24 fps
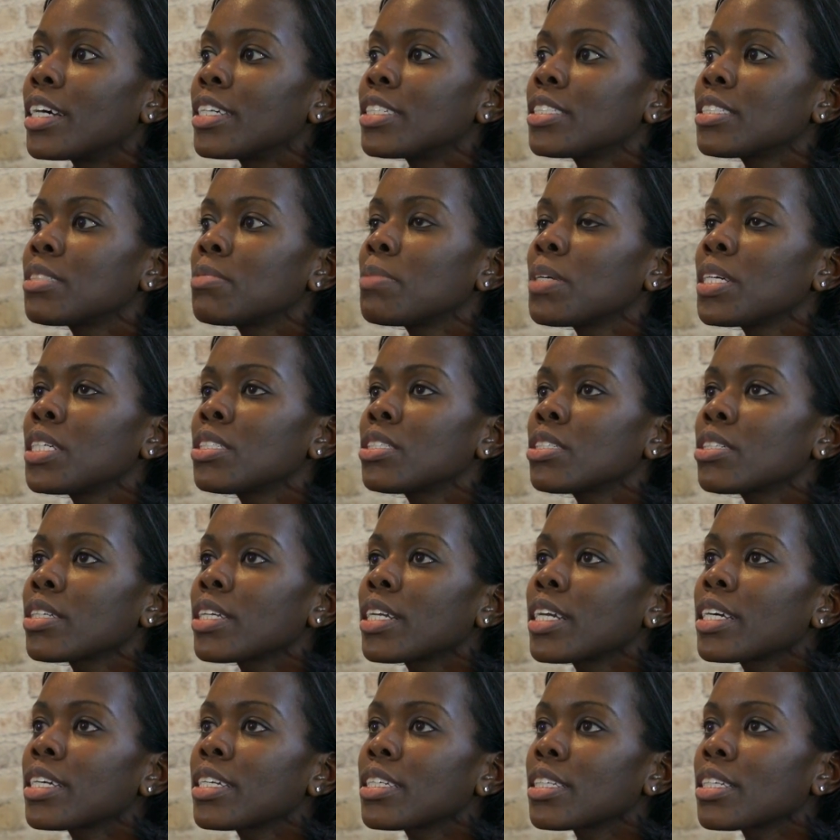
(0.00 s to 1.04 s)
I just make sure
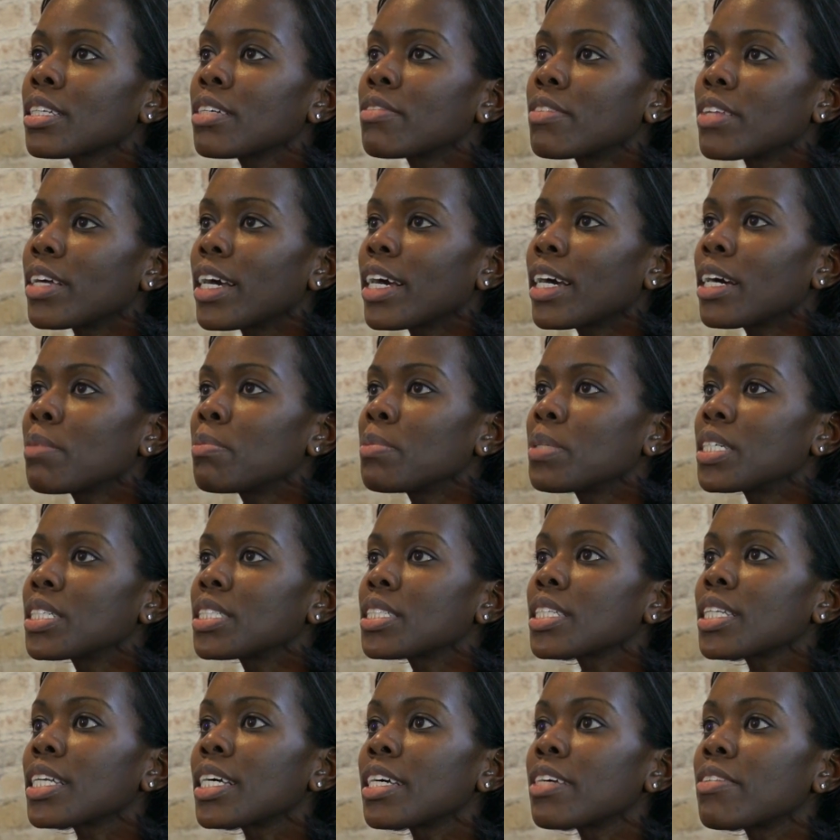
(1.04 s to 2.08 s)
that I can live the
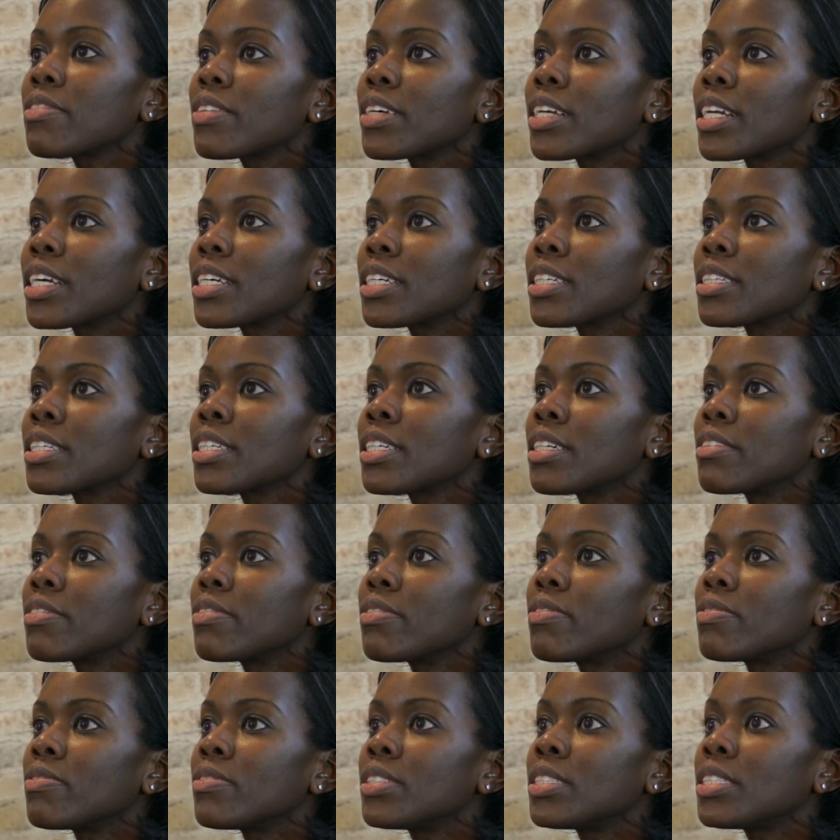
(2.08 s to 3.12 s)
happiest life that I can live
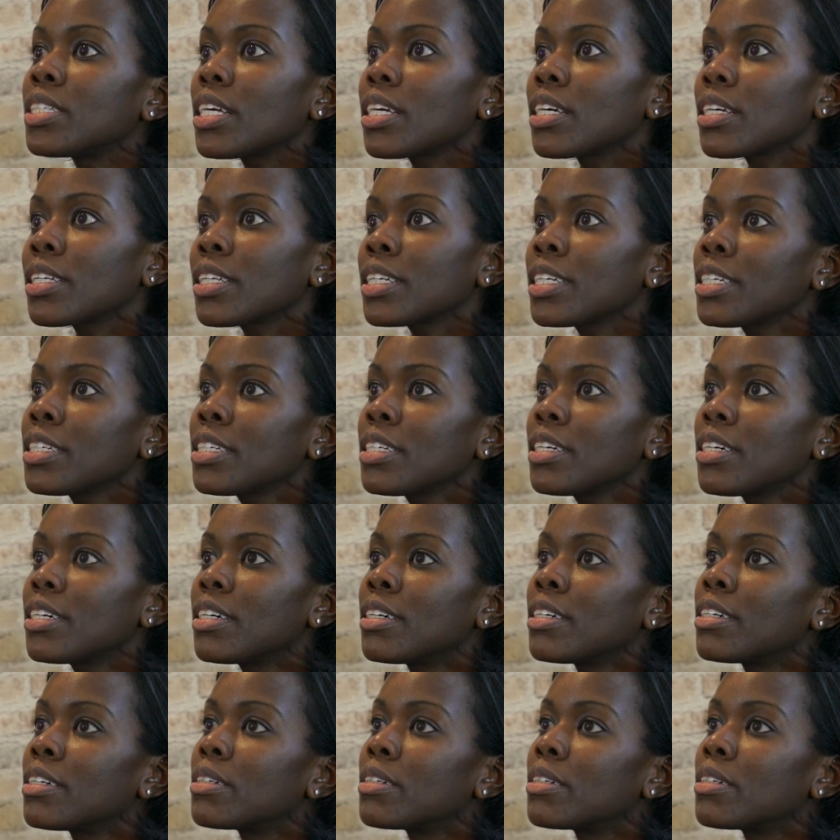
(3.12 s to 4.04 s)
daily,